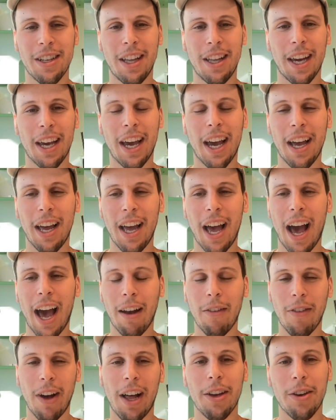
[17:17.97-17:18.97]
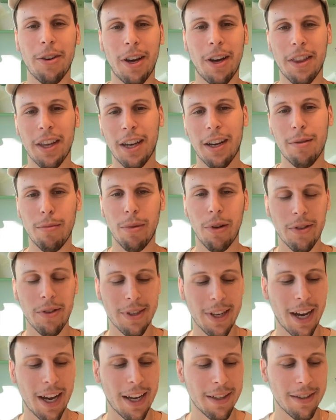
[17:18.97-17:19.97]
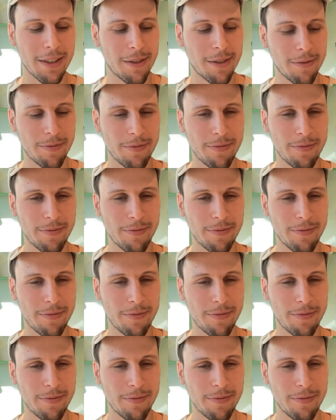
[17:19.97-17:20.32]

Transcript: like add value, I think, on both sides.